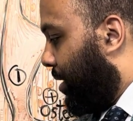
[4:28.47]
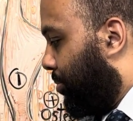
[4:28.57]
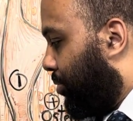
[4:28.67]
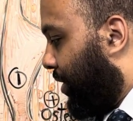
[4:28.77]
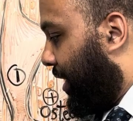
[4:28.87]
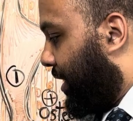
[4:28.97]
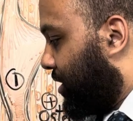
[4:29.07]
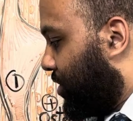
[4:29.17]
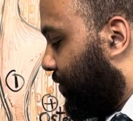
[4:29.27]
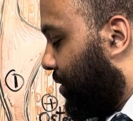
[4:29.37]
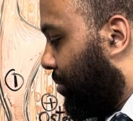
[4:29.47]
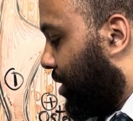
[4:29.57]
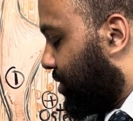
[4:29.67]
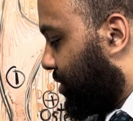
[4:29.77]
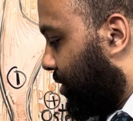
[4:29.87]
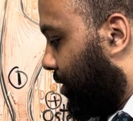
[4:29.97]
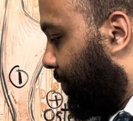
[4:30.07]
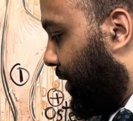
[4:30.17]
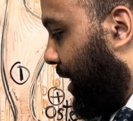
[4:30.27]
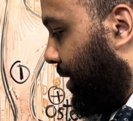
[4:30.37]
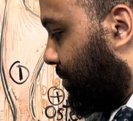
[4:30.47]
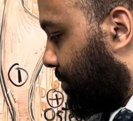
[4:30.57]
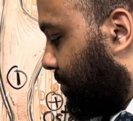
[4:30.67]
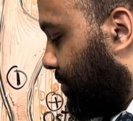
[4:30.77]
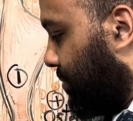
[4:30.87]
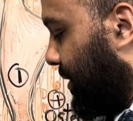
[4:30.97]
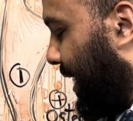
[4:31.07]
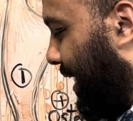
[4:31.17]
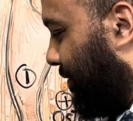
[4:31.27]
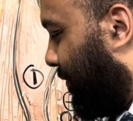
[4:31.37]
breakage of the muscle and